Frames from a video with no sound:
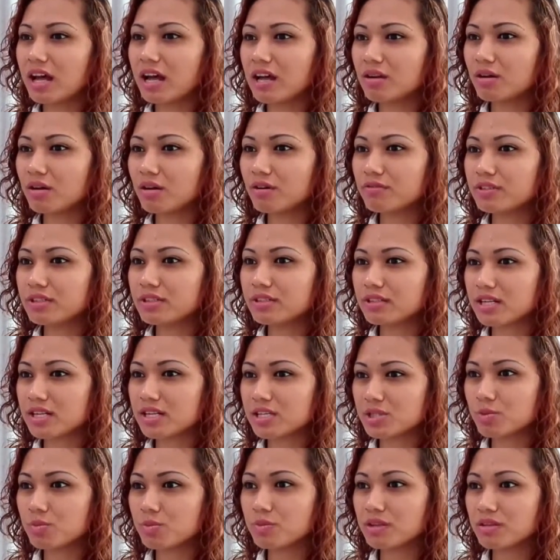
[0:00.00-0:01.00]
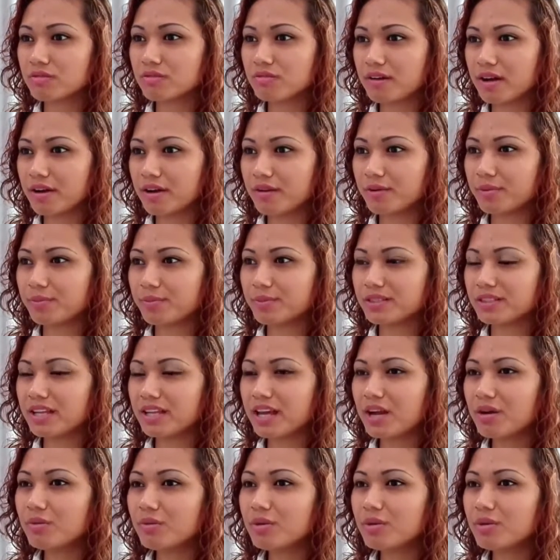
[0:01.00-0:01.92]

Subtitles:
I love the classroom environment.